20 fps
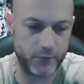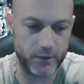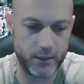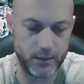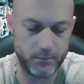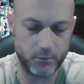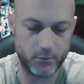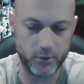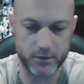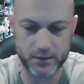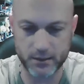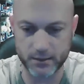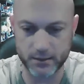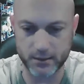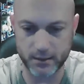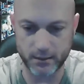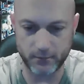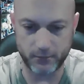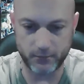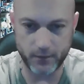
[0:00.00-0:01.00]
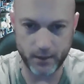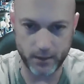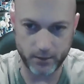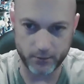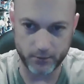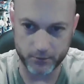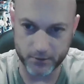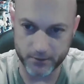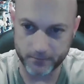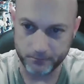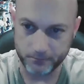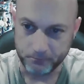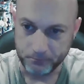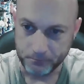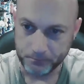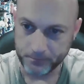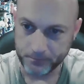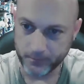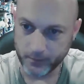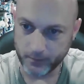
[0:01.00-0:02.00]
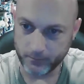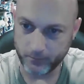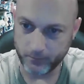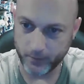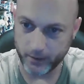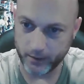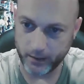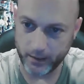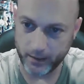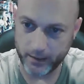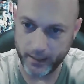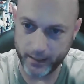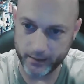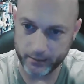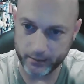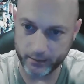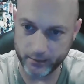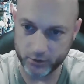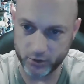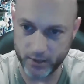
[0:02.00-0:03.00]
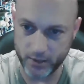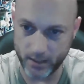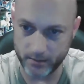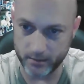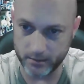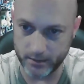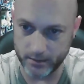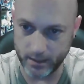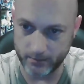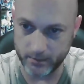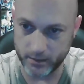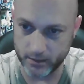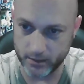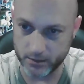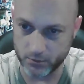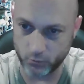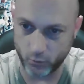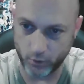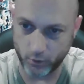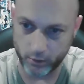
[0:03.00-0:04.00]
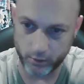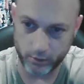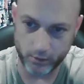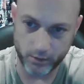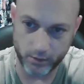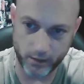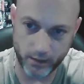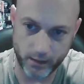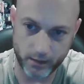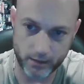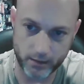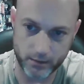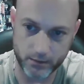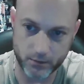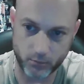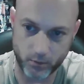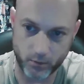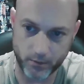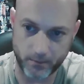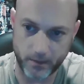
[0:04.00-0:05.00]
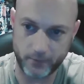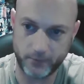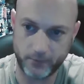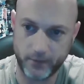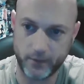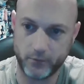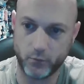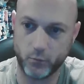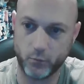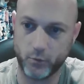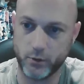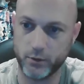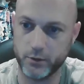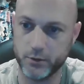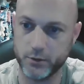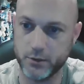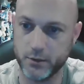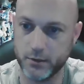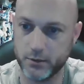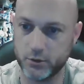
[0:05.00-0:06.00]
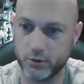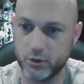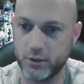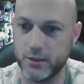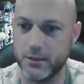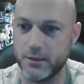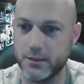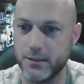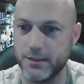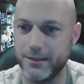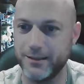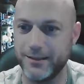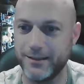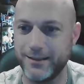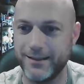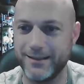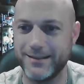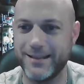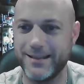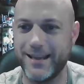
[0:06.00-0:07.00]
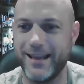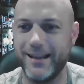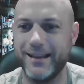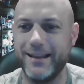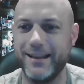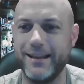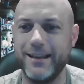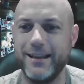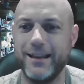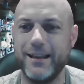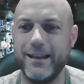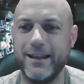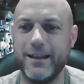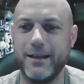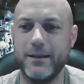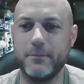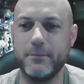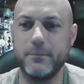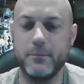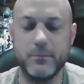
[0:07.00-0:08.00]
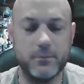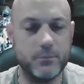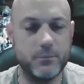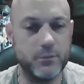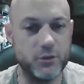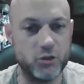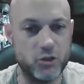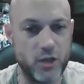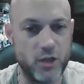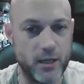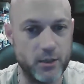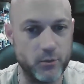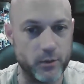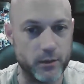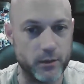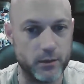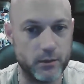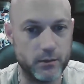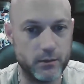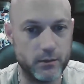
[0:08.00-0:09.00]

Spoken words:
he puts into the videos. But again, Demi's word is one of my favorite words. Cheesy is, but genuine.